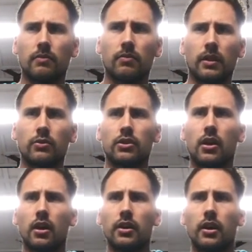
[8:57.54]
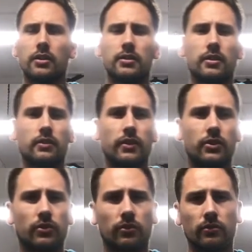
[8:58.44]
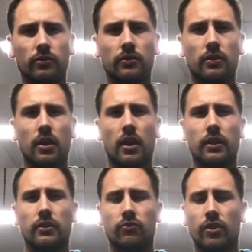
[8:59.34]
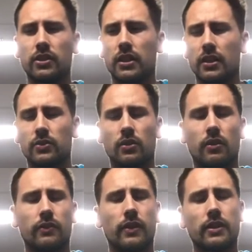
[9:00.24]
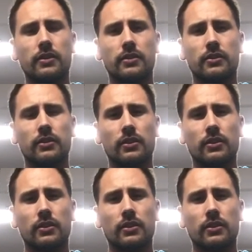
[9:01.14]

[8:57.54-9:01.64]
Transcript: he was a kind-hearted individual, and he reached out to a lot of fans and